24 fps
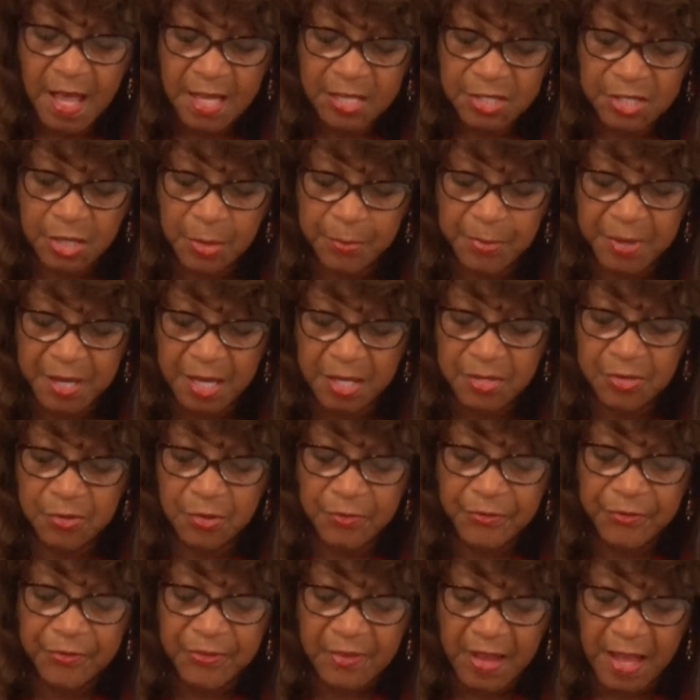shall be in your
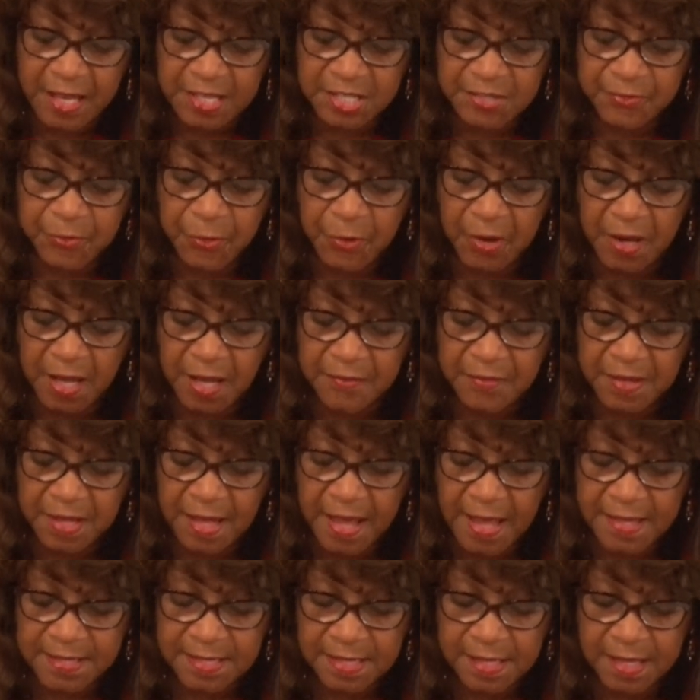flesh for
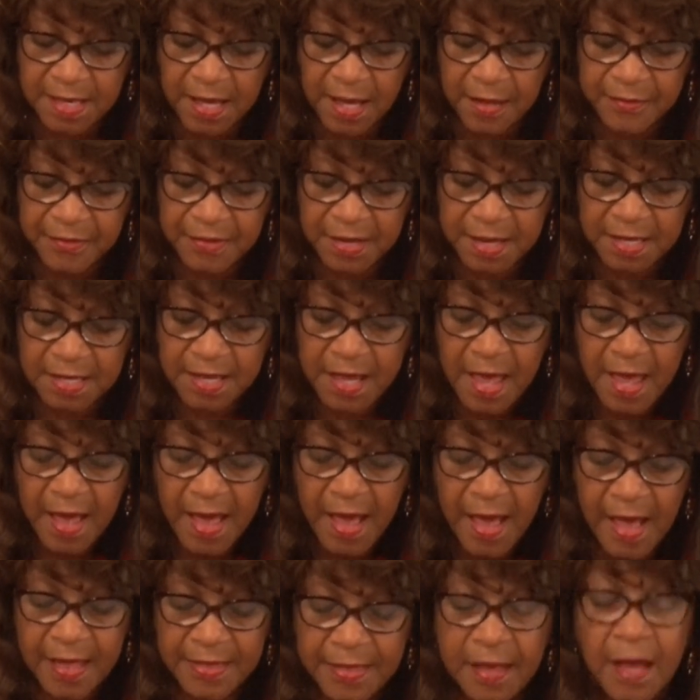everlasting covenant.
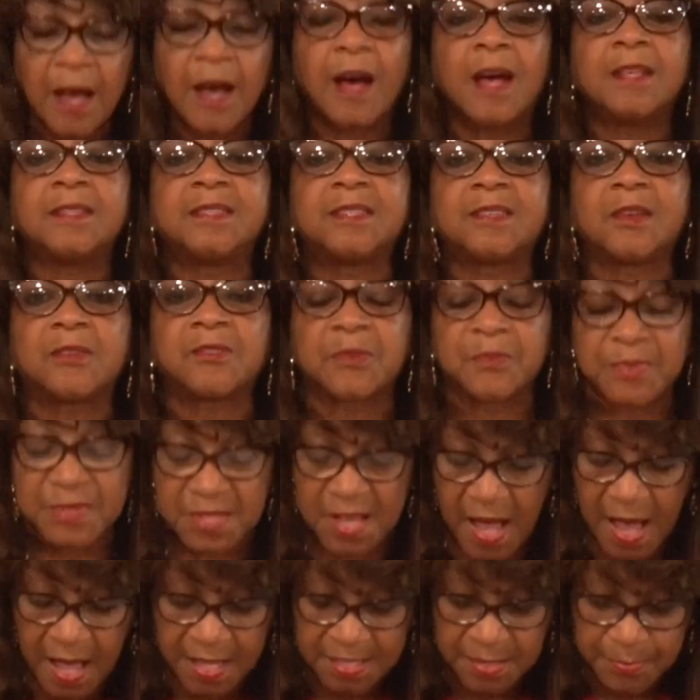And the
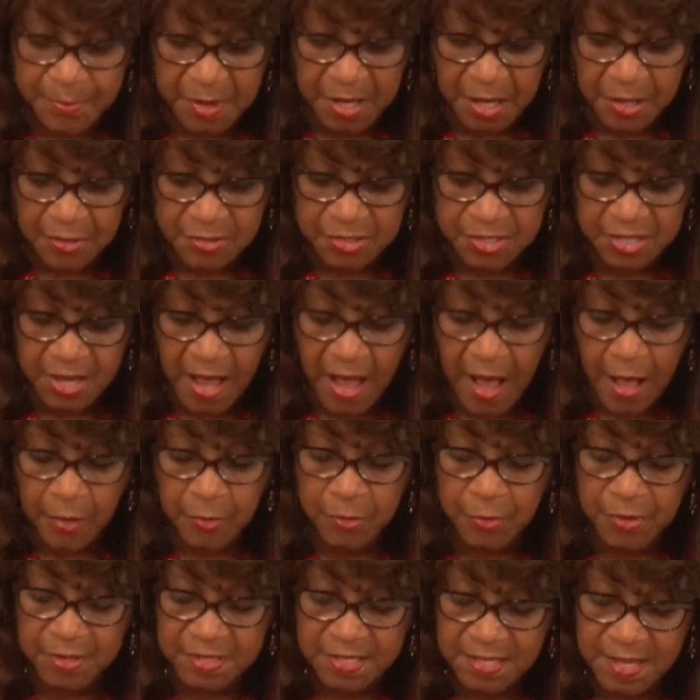uncircumcised male child
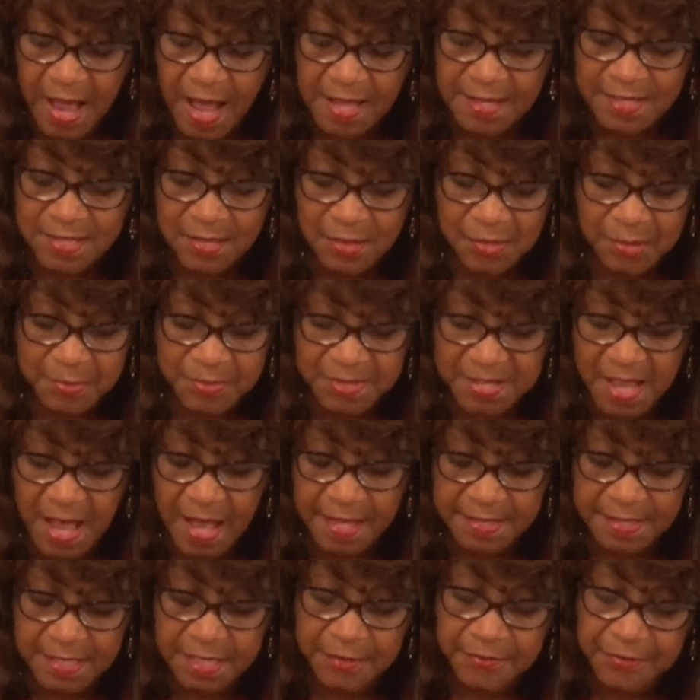who is not
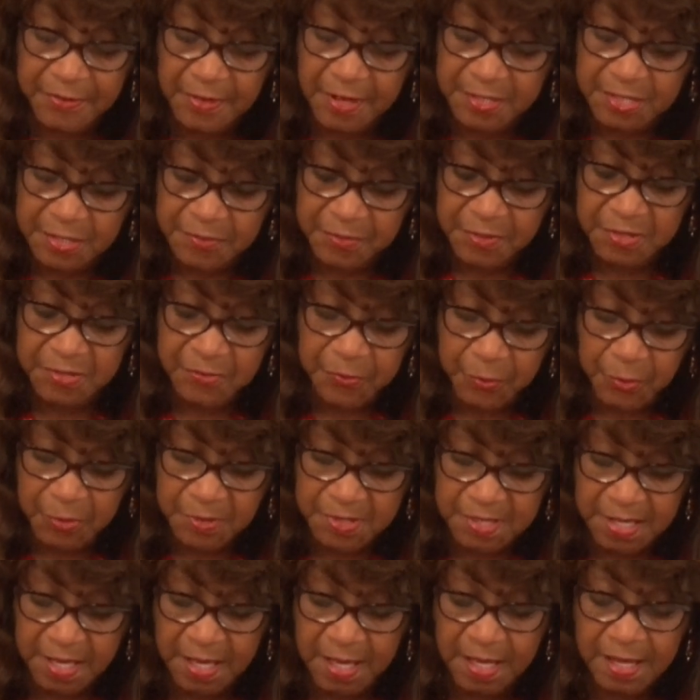circumcised in the flesh of his
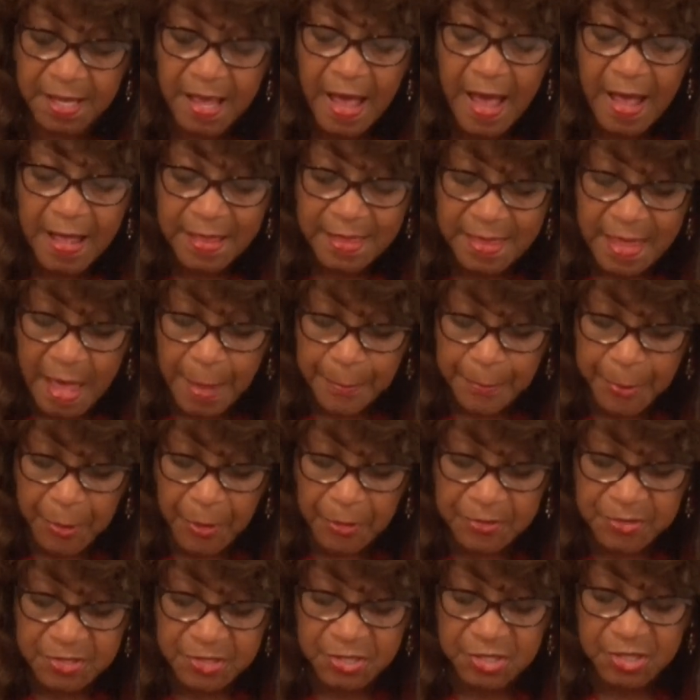foreskin, that
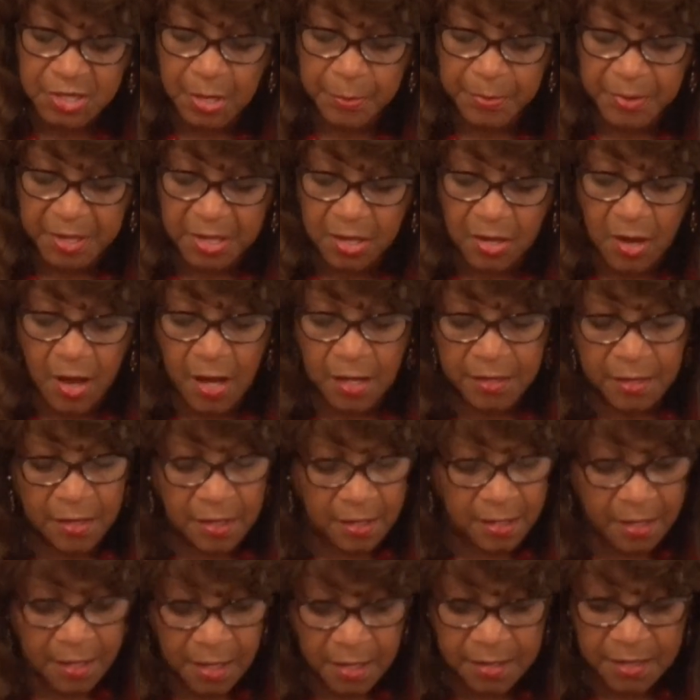person shall be caught
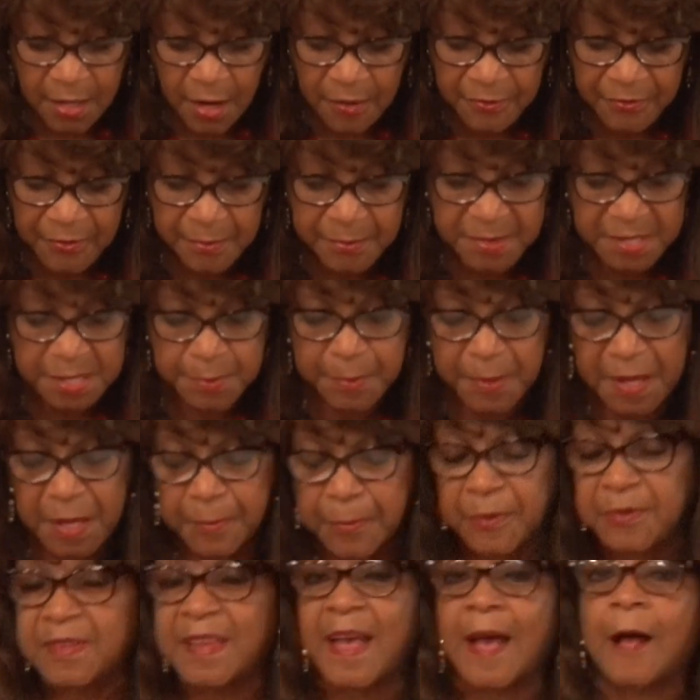up, cut off from his
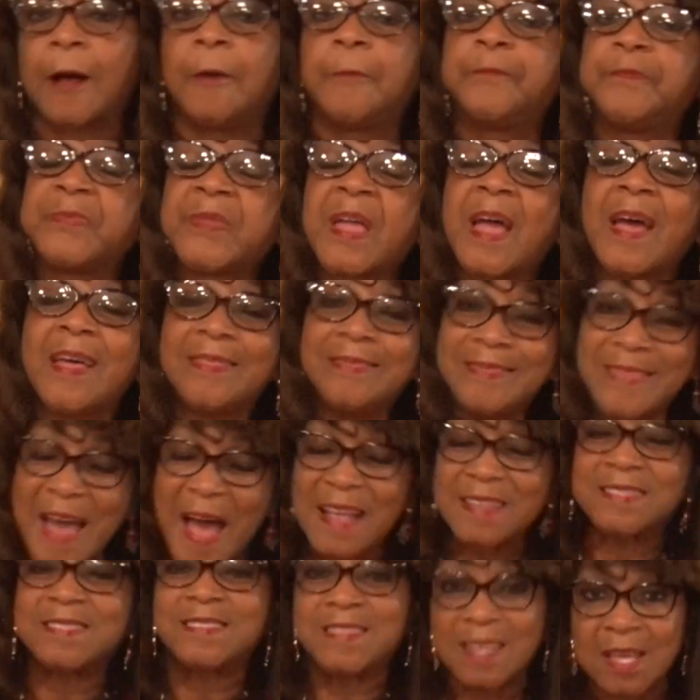people. Now,
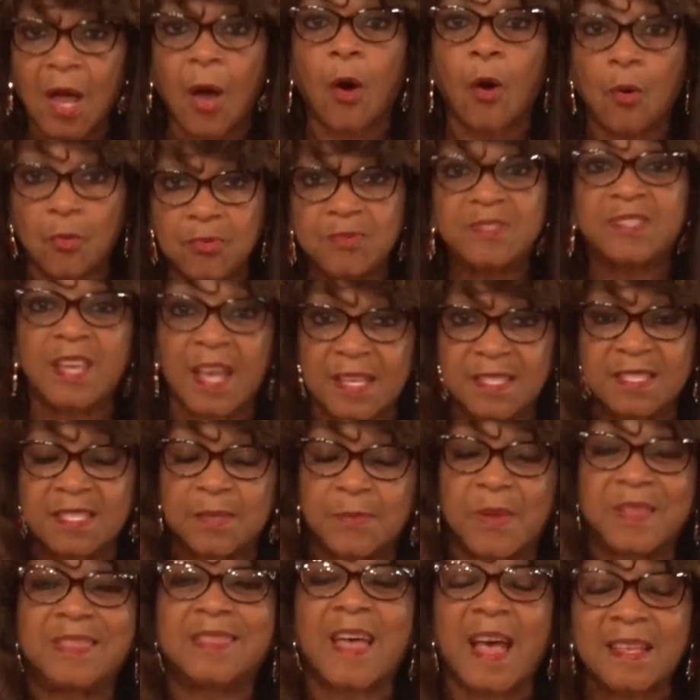that's the Old
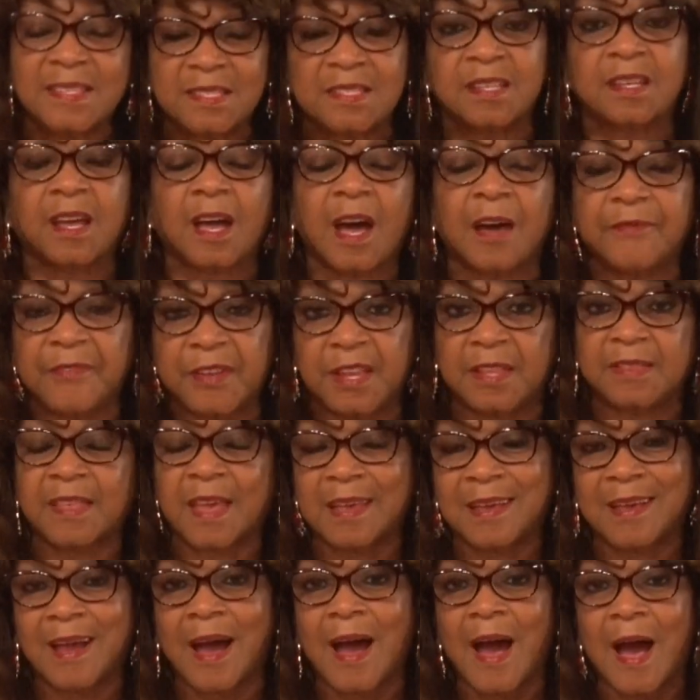Testament. That's the covenant
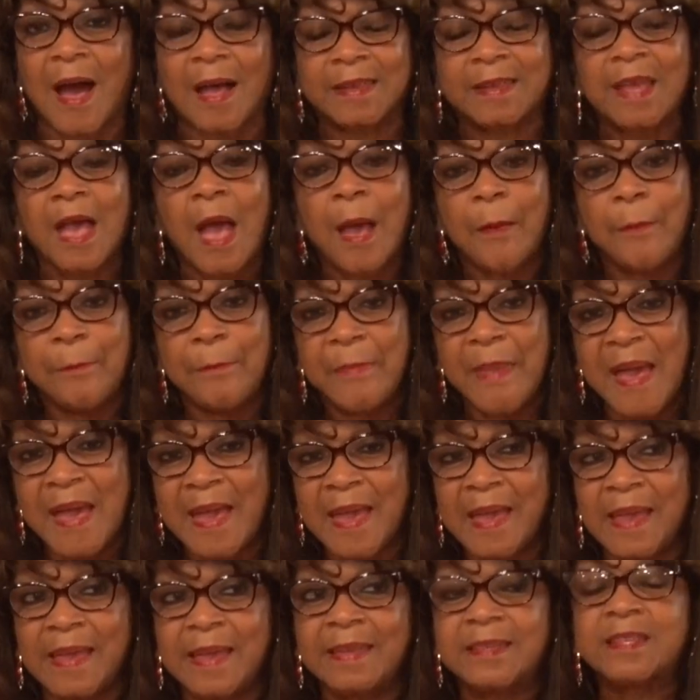that God
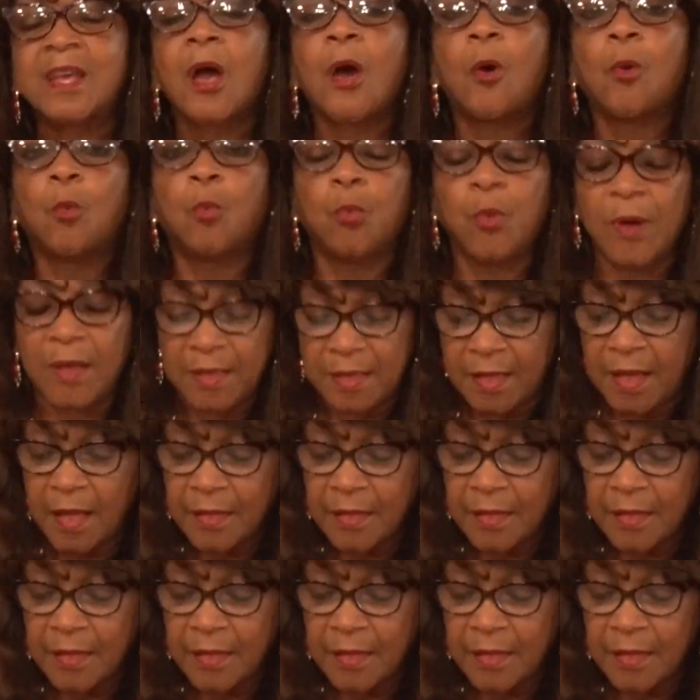made with